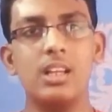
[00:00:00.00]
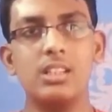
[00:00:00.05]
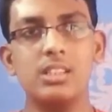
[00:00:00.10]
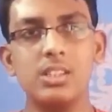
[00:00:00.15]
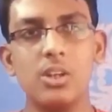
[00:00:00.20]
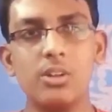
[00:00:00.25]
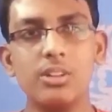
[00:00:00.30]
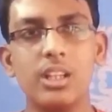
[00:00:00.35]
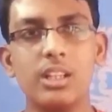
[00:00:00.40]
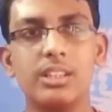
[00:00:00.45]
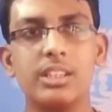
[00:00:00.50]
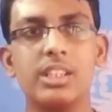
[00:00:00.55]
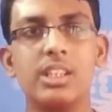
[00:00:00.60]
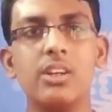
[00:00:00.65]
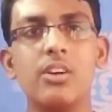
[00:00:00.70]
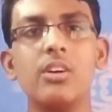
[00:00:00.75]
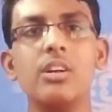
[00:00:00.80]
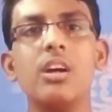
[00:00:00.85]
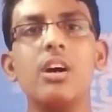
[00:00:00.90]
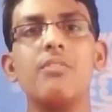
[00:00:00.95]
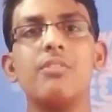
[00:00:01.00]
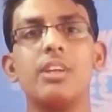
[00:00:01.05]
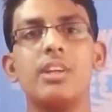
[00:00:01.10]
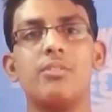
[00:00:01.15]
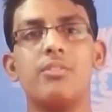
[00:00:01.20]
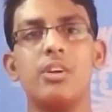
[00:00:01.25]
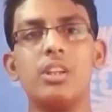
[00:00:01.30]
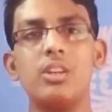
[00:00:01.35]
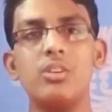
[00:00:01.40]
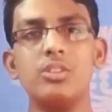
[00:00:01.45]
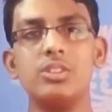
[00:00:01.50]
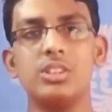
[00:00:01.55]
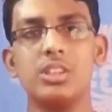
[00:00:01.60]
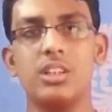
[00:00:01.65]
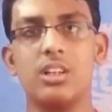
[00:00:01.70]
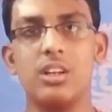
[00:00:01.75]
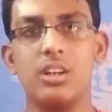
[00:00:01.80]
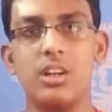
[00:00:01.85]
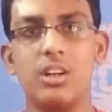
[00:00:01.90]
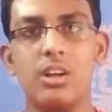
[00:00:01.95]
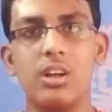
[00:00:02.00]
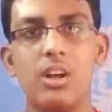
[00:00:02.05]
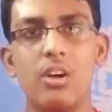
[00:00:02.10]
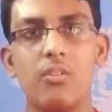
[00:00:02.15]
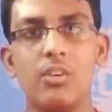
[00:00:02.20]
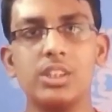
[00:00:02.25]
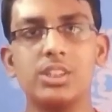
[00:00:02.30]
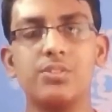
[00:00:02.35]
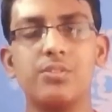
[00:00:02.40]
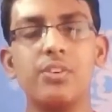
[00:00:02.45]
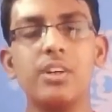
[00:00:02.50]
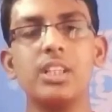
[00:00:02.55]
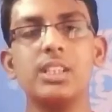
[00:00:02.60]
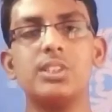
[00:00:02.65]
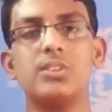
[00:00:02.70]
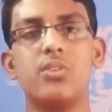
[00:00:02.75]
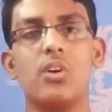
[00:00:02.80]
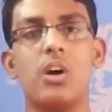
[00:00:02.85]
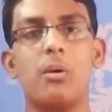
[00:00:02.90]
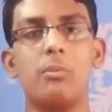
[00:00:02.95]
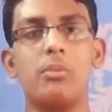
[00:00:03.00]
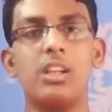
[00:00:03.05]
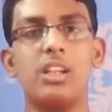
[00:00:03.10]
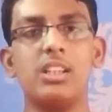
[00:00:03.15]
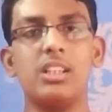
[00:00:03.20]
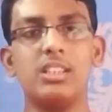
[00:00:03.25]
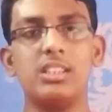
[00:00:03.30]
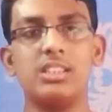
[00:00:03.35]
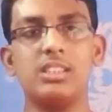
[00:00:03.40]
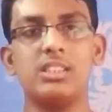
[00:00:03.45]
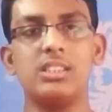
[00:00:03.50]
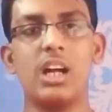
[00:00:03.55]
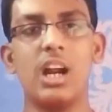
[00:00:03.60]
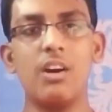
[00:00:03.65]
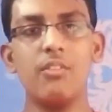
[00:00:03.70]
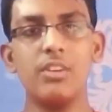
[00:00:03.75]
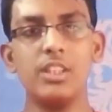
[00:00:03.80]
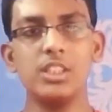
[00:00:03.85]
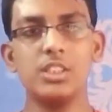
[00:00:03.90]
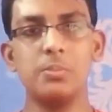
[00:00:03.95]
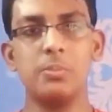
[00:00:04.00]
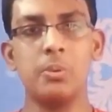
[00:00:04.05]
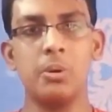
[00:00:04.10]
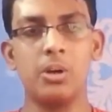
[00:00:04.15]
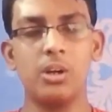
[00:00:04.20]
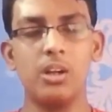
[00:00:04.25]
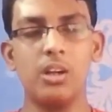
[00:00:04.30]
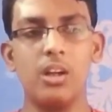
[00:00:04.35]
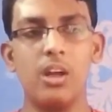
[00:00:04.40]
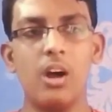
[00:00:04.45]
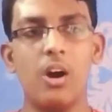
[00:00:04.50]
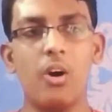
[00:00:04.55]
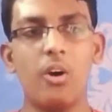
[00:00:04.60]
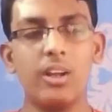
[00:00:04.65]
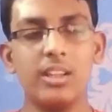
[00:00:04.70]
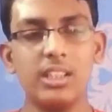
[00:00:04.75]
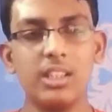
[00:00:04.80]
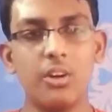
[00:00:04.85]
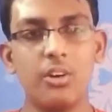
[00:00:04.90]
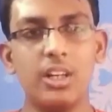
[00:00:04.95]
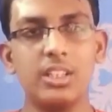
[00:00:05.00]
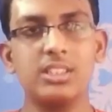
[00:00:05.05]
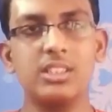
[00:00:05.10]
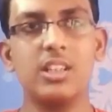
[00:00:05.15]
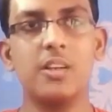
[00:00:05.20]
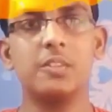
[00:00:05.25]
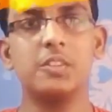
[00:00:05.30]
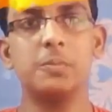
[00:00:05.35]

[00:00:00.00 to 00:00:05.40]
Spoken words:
So the theory of evolution was first formulated in Darwin's book On the Origin of